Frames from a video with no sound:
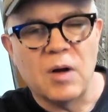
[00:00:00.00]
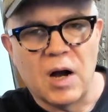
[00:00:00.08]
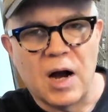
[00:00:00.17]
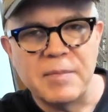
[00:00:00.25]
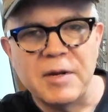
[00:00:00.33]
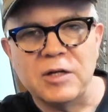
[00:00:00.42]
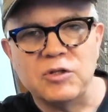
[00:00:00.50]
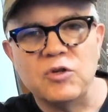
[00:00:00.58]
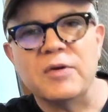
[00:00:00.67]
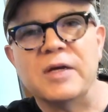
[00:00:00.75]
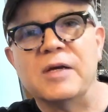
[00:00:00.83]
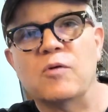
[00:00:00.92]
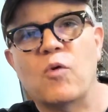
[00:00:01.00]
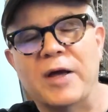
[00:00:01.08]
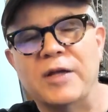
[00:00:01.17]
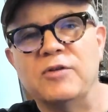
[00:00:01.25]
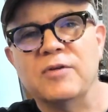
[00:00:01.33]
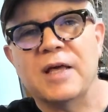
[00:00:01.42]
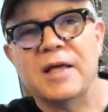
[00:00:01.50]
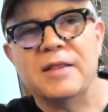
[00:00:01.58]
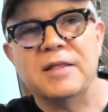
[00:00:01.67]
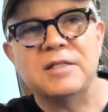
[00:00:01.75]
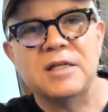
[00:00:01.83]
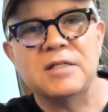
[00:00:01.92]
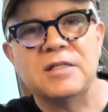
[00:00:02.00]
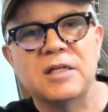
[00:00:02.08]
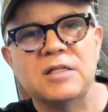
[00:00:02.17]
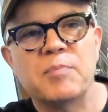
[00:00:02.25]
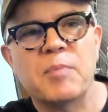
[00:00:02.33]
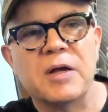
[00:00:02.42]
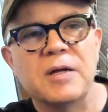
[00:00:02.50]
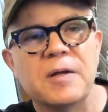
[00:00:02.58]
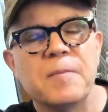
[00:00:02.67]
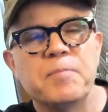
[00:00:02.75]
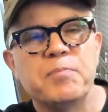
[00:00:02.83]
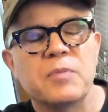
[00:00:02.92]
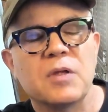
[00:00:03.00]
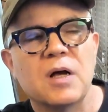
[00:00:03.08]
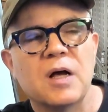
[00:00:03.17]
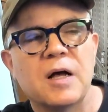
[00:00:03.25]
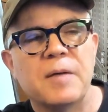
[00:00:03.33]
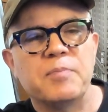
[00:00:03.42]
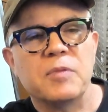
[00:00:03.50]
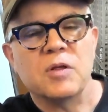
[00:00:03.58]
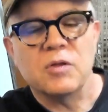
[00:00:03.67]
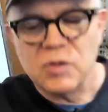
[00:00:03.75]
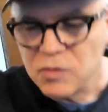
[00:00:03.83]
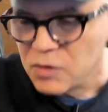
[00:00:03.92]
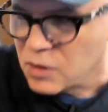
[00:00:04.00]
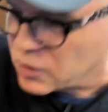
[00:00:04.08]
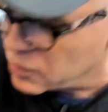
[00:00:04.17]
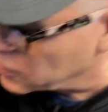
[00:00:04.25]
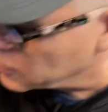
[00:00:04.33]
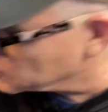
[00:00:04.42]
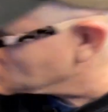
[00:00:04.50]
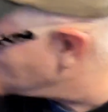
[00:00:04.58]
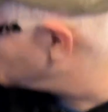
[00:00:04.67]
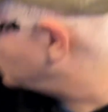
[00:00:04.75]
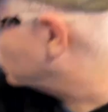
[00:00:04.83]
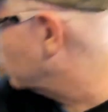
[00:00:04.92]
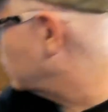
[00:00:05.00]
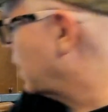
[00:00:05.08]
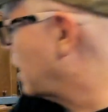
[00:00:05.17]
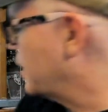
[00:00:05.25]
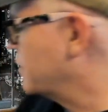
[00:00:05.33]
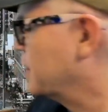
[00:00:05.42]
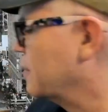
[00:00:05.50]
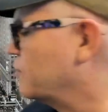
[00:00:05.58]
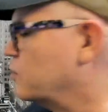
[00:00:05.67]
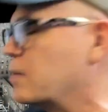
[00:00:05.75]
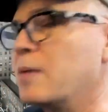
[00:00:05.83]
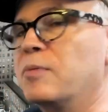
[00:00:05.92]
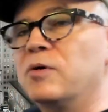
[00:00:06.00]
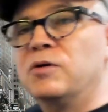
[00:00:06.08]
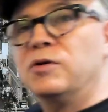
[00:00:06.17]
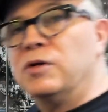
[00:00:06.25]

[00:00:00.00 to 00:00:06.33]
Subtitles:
not quite doing that in this instance, but the tune, I think, if you remember,